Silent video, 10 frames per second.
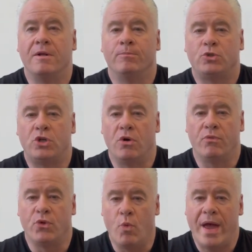So
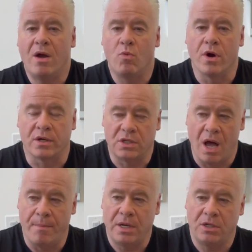the way it works,
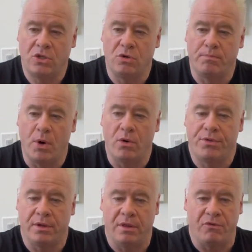I'm gonna do
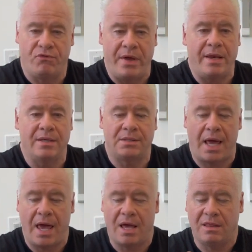both the fitness
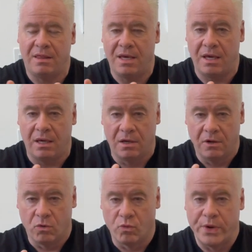and the
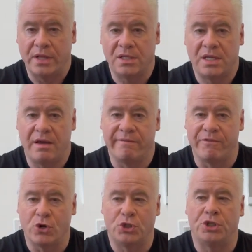real estate
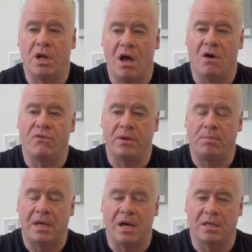version of it
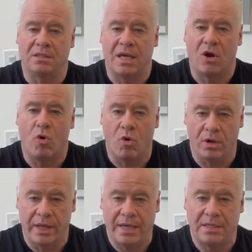because they
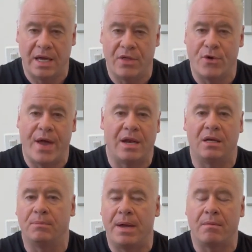correlate together and
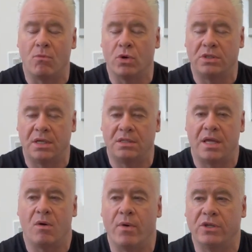it'll make more sense
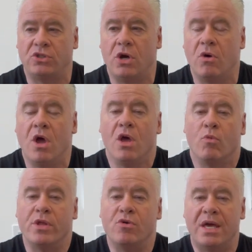that way. So
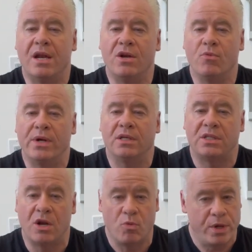when you get into real
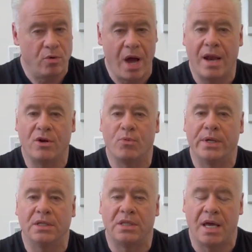estate, or when you got into
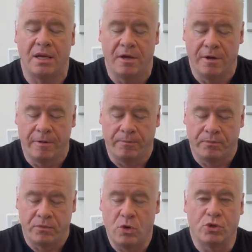real estate,
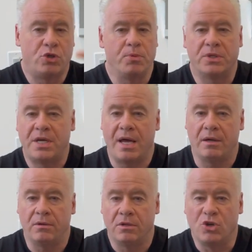you were super excited.
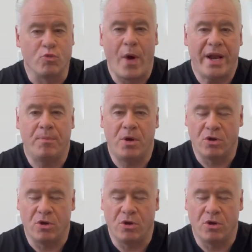You're right up here.